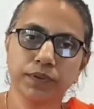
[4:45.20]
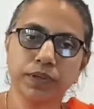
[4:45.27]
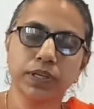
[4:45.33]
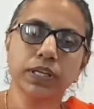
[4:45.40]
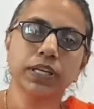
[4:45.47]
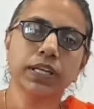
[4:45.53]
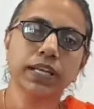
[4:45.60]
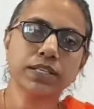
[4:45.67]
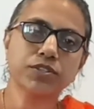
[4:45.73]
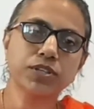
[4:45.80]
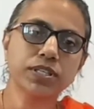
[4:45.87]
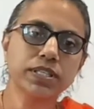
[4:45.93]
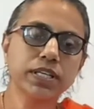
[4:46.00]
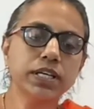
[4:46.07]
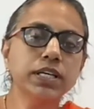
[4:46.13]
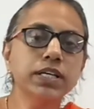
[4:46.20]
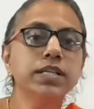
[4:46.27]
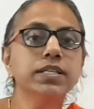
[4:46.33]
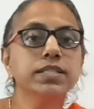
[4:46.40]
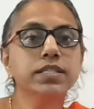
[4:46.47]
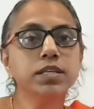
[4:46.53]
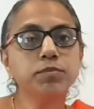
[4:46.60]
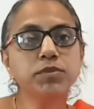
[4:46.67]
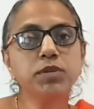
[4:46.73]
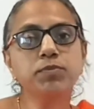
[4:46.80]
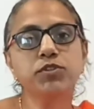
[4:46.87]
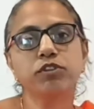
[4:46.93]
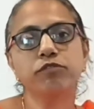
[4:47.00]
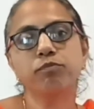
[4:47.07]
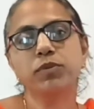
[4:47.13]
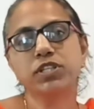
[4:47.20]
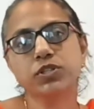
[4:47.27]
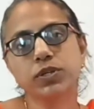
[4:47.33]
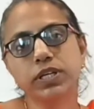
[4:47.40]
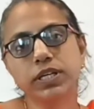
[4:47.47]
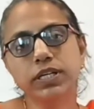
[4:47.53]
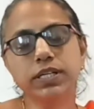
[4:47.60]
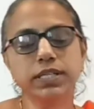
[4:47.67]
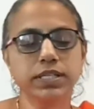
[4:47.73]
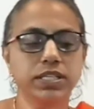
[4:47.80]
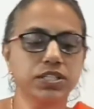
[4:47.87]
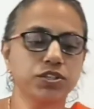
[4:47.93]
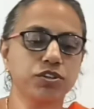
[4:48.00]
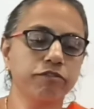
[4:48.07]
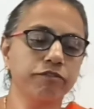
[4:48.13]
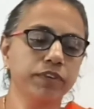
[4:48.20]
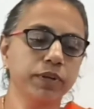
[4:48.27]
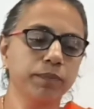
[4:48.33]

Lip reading: Next is the symptoms of muscular dystrophy.